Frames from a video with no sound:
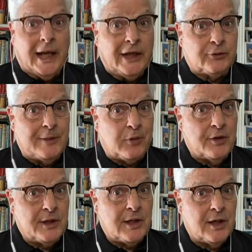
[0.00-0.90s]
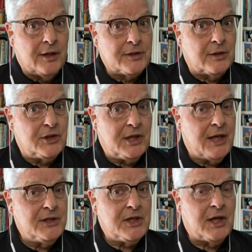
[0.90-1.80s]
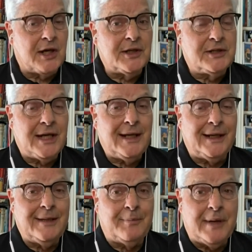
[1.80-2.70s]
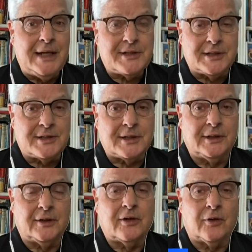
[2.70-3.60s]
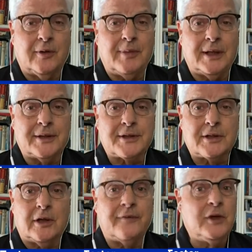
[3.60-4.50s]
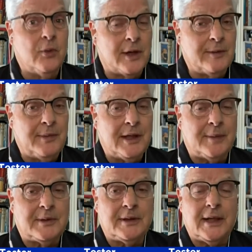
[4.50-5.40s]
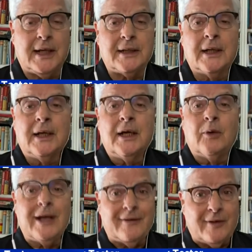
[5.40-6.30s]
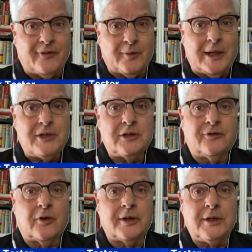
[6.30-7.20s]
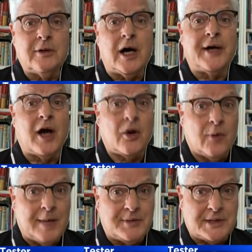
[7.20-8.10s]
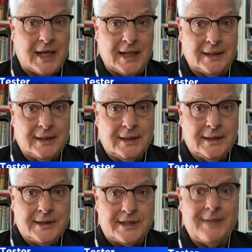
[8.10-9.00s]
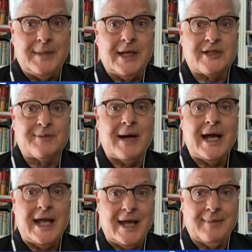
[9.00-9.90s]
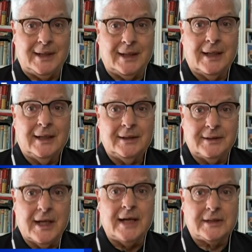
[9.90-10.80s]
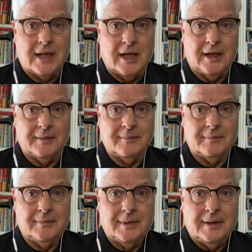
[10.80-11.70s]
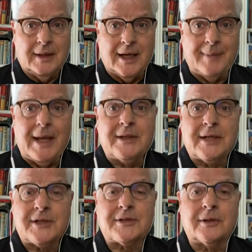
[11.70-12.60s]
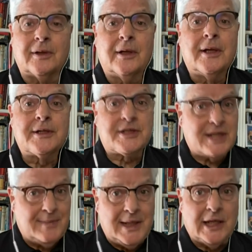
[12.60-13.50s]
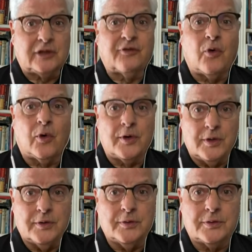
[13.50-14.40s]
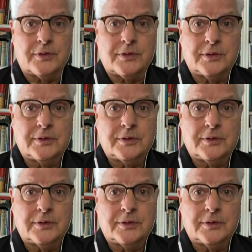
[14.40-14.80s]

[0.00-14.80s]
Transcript: Entry protocols are changing on a daily basis in the Caribbean. So if you want to be up to date, we have information for you on our website, cbsmiami.com. I'm Hank Tester, CBS 4 News.